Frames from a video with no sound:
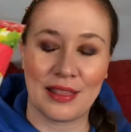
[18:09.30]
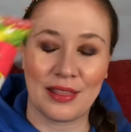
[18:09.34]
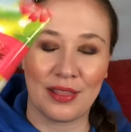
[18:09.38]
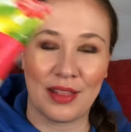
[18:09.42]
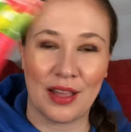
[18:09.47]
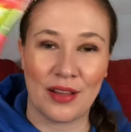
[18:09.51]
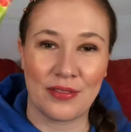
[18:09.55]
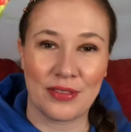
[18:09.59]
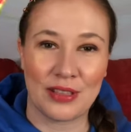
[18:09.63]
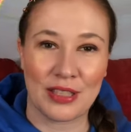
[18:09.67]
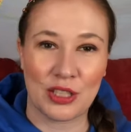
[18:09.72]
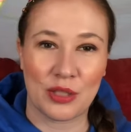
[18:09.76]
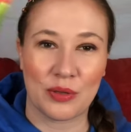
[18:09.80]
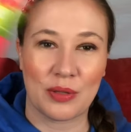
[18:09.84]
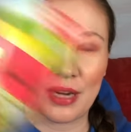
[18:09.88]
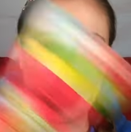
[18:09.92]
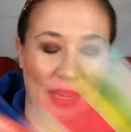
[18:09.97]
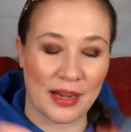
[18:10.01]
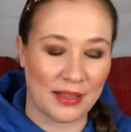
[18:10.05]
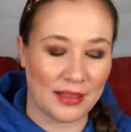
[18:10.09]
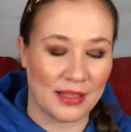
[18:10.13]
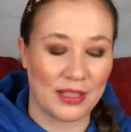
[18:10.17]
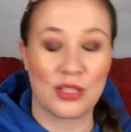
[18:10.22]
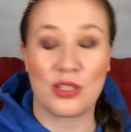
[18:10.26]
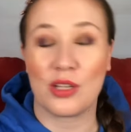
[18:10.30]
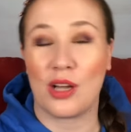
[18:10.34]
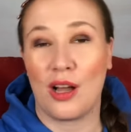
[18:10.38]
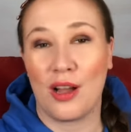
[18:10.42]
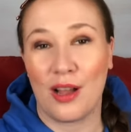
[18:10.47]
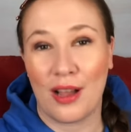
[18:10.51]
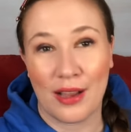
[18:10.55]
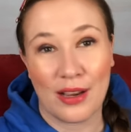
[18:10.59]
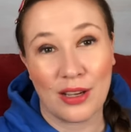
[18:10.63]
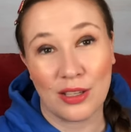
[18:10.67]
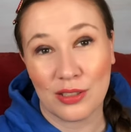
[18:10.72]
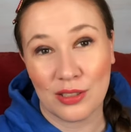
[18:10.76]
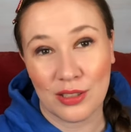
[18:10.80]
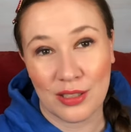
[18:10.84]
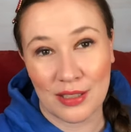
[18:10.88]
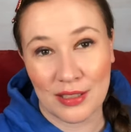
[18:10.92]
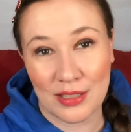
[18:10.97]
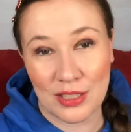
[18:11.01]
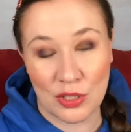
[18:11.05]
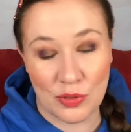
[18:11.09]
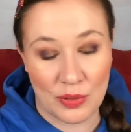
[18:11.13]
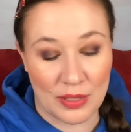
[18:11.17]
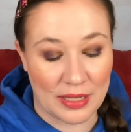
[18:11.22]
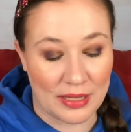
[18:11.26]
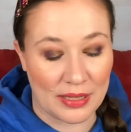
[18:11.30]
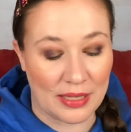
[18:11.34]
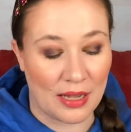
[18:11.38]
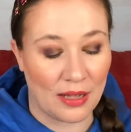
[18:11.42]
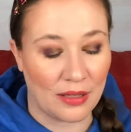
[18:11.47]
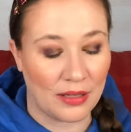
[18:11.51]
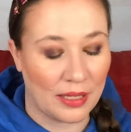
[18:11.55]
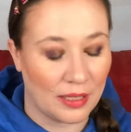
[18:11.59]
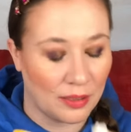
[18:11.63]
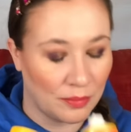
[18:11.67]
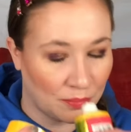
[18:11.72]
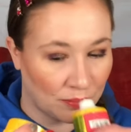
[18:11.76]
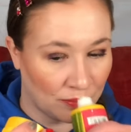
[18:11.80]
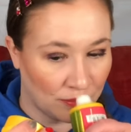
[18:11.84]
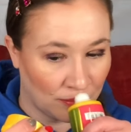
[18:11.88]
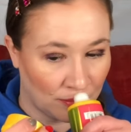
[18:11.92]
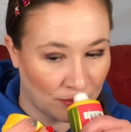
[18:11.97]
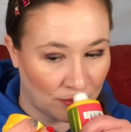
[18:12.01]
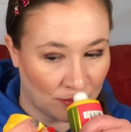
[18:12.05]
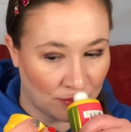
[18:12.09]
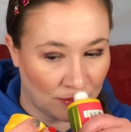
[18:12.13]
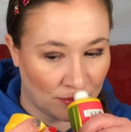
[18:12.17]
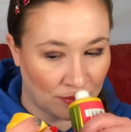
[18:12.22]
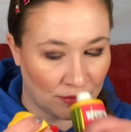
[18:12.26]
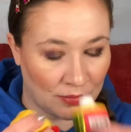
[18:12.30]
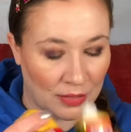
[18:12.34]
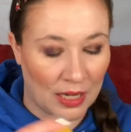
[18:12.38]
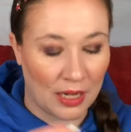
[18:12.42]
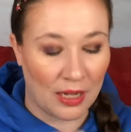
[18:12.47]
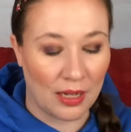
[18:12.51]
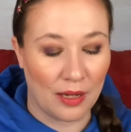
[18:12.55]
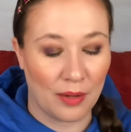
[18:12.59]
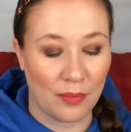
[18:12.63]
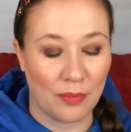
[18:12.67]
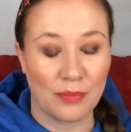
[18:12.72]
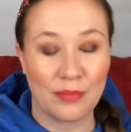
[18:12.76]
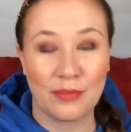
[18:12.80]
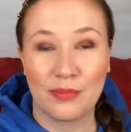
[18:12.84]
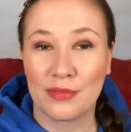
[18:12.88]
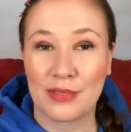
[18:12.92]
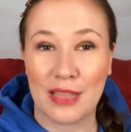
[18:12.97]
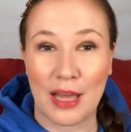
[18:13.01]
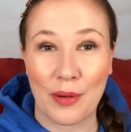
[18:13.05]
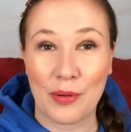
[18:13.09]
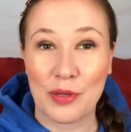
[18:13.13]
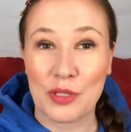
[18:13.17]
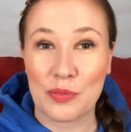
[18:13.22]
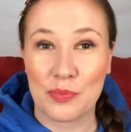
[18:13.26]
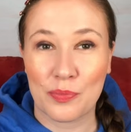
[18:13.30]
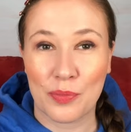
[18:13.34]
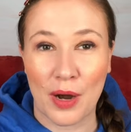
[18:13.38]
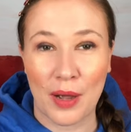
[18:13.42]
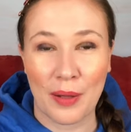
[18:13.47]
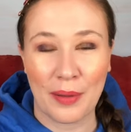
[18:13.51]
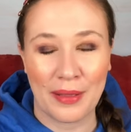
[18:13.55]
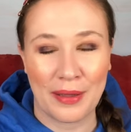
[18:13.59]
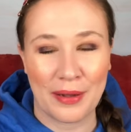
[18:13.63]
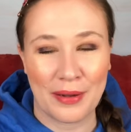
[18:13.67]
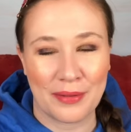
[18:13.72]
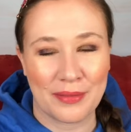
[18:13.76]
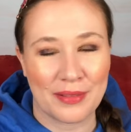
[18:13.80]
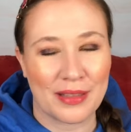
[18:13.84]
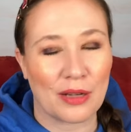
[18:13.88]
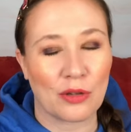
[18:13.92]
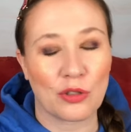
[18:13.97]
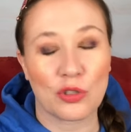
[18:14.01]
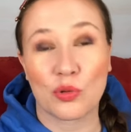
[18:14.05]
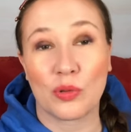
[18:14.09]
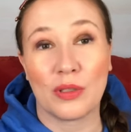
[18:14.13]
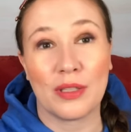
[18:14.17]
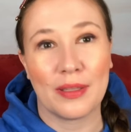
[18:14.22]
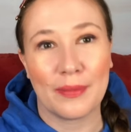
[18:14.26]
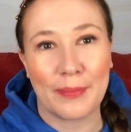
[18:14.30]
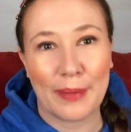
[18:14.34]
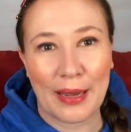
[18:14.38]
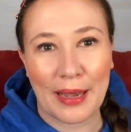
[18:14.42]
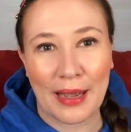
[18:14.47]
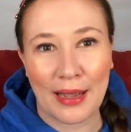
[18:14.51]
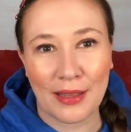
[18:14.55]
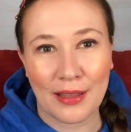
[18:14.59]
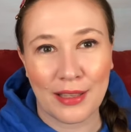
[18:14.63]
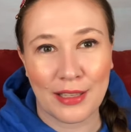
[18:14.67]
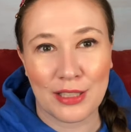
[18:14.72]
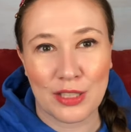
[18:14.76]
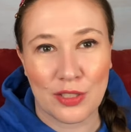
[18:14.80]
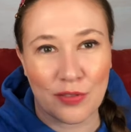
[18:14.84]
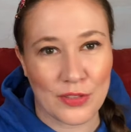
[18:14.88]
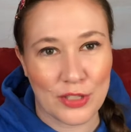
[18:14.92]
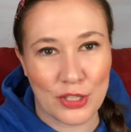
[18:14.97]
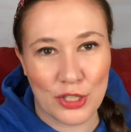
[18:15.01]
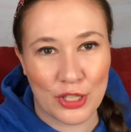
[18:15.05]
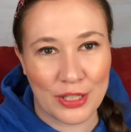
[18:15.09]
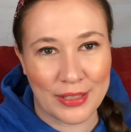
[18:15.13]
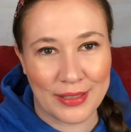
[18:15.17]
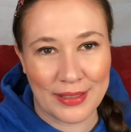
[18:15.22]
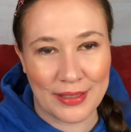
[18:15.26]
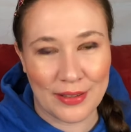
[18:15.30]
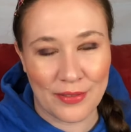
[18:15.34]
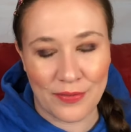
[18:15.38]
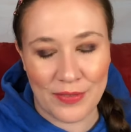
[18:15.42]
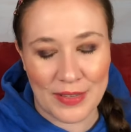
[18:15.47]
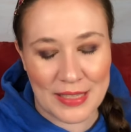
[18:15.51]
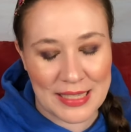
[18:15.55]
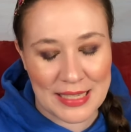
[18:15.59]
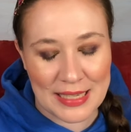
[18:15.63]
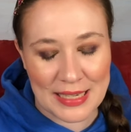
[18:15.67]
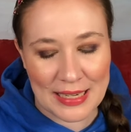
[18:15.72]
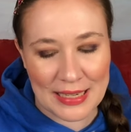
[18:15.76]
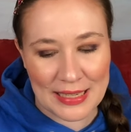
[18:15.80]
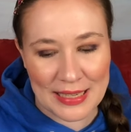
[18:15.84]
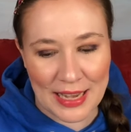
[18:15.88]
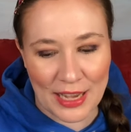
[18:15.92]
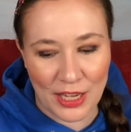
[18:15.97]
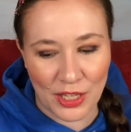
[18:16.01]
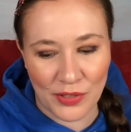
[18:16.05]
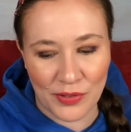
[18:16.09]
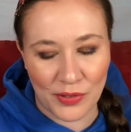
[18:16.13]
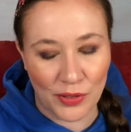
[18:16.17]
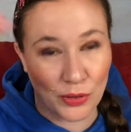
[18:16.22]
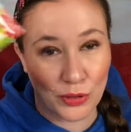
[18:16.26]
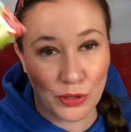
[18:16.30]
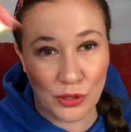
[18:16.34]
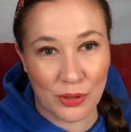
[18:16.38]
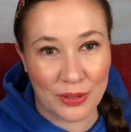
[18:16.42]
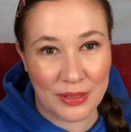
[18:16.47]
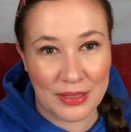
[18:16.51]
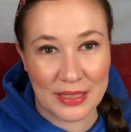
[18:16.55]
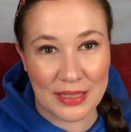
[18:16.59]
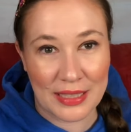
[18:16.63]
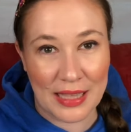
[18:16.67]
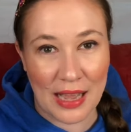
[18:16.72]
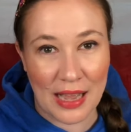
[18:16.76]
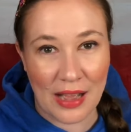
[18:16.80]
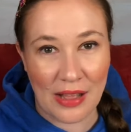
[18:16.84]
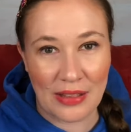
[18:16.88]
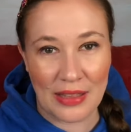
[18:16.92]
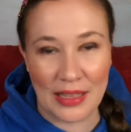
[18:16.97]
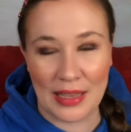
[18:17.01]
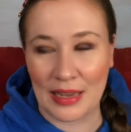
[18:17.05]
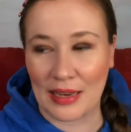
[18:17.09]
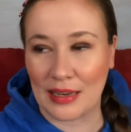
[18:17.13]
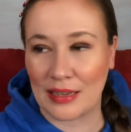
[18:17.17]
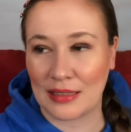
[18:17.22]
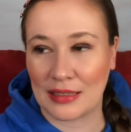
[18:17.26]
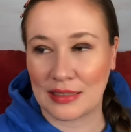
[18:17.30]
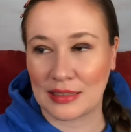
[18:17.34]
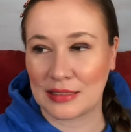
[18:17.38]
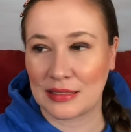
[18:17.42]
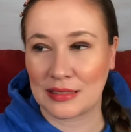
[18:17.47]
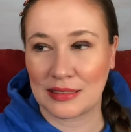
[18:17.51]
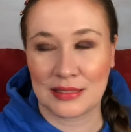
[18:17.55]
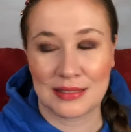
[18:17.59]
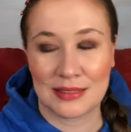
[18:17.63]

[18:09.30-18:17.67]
loved this one. I got this. I also got this one at the outlet. Um, that was probably that was one of my highlights of visiting, visiting Nashville was going to the outlet and